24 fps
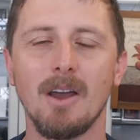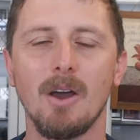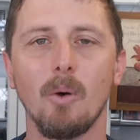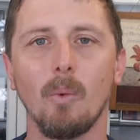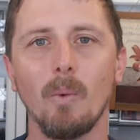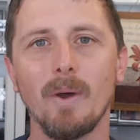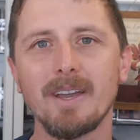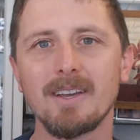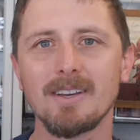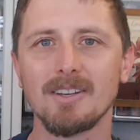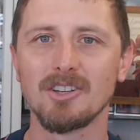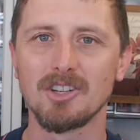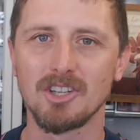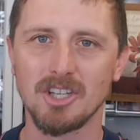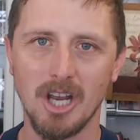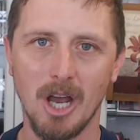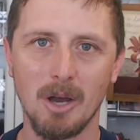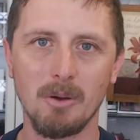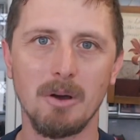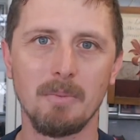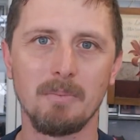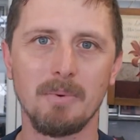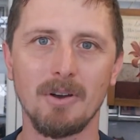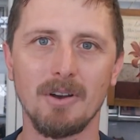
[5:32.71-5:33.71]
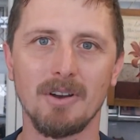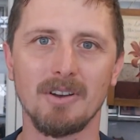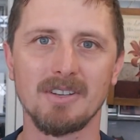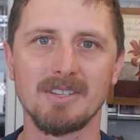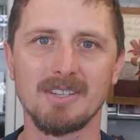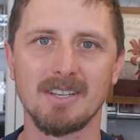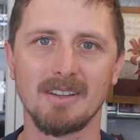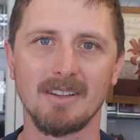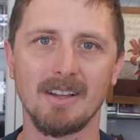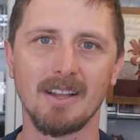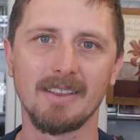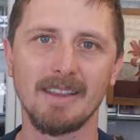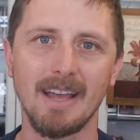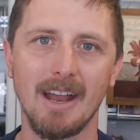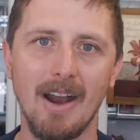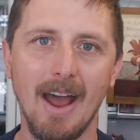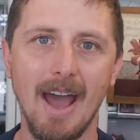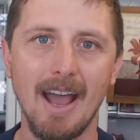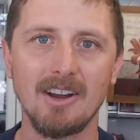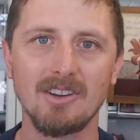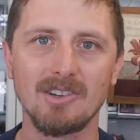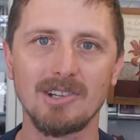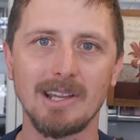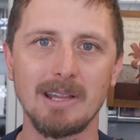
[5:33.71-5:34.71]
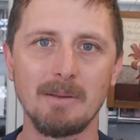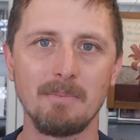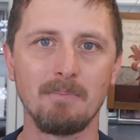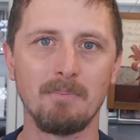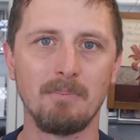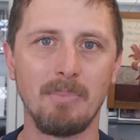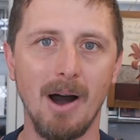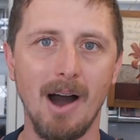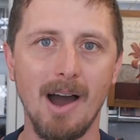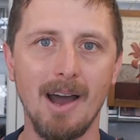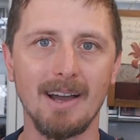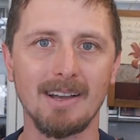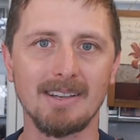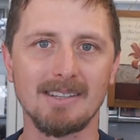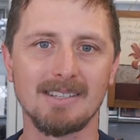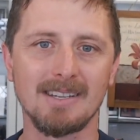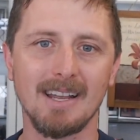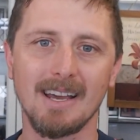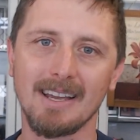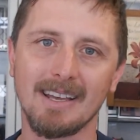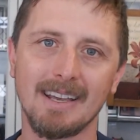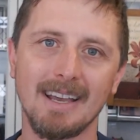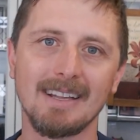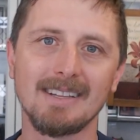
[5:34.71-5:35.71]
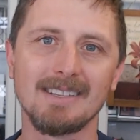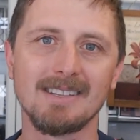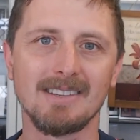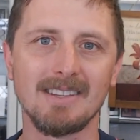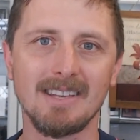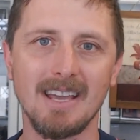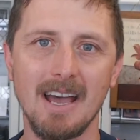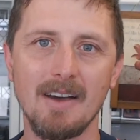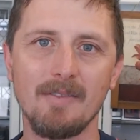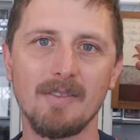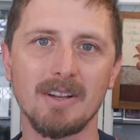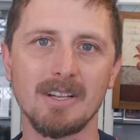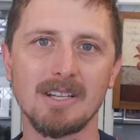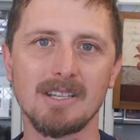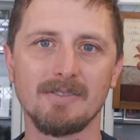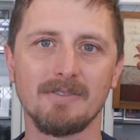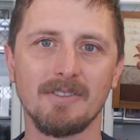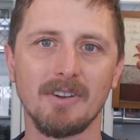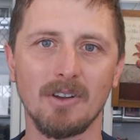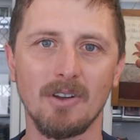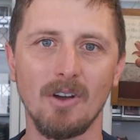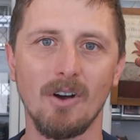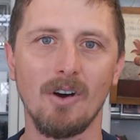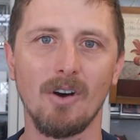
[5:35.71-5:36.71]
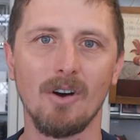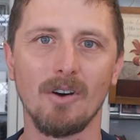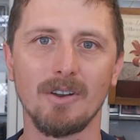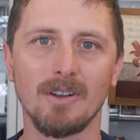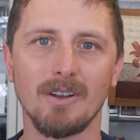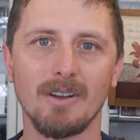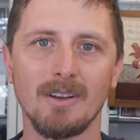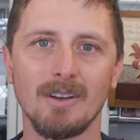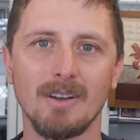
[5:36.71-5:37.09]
We can show a person that they're actually biased against the evidence for God.